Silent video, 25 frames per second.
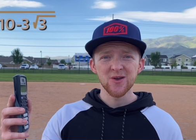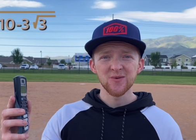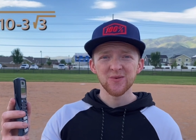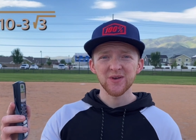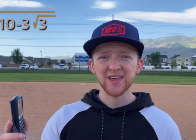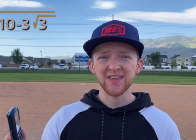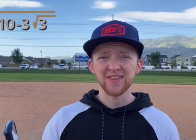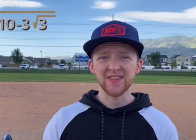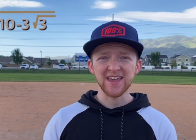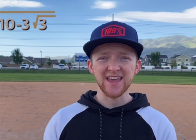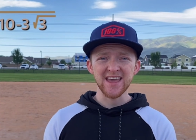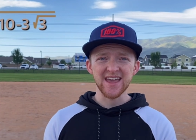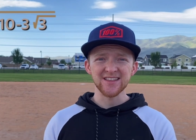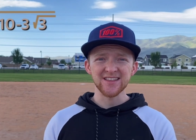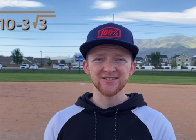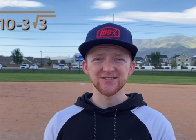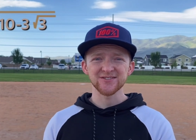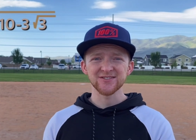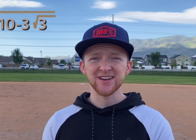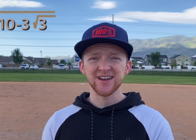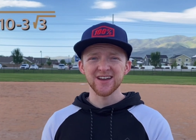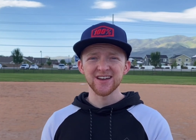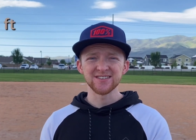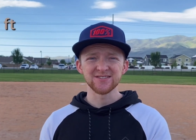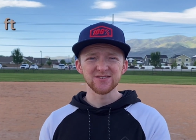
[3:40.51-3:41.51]
we get the
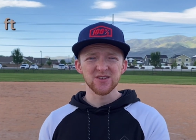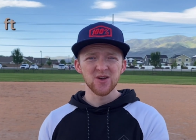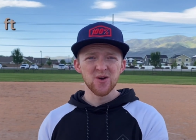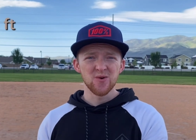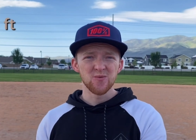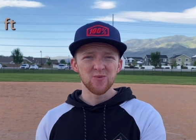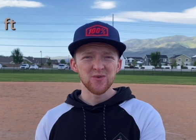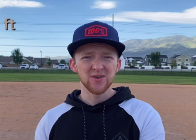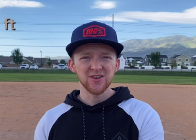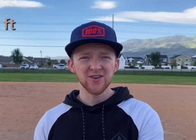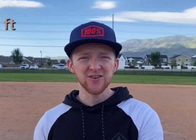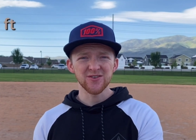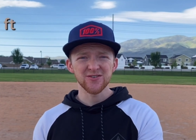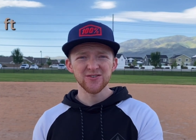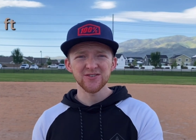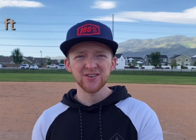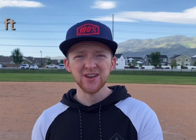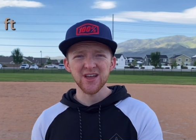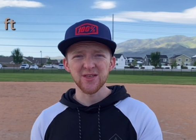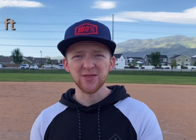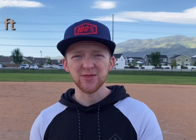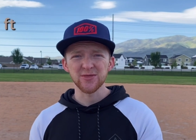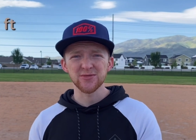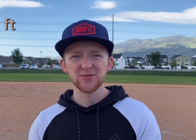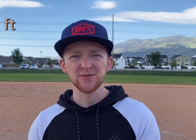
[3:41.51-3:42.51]
answer as
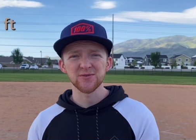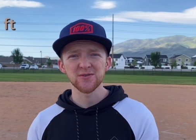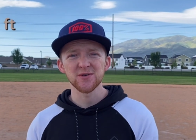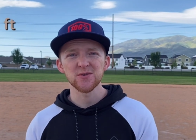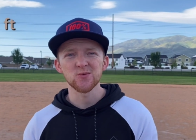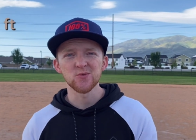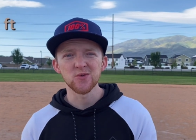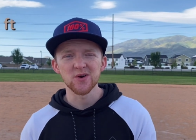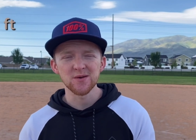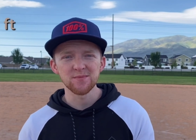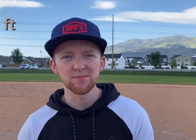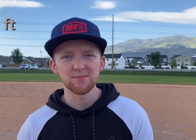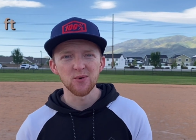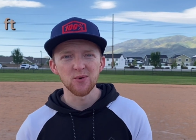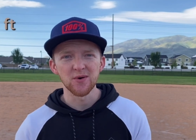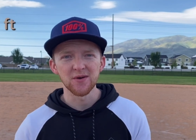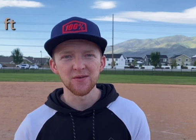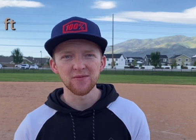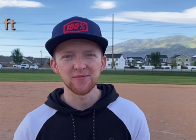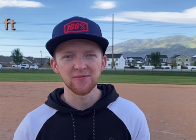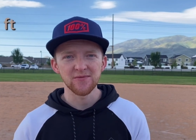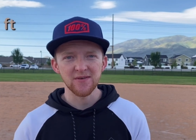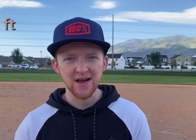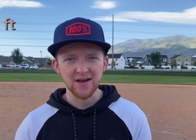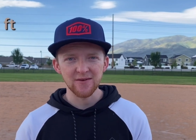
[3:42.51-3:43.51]

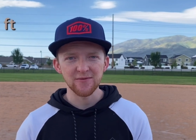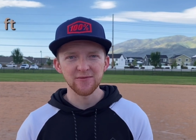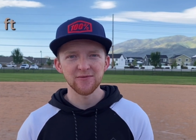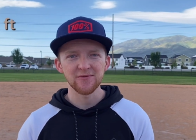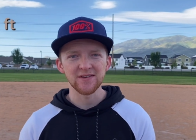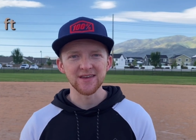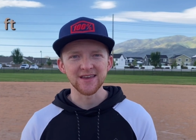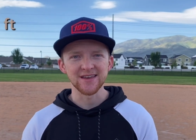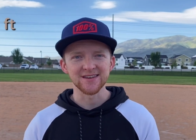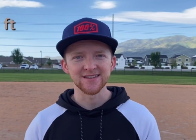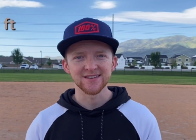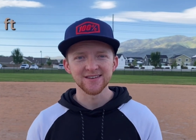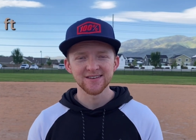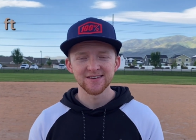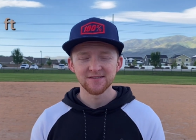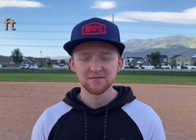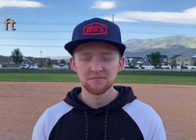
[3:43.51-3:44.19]
131.5 feet.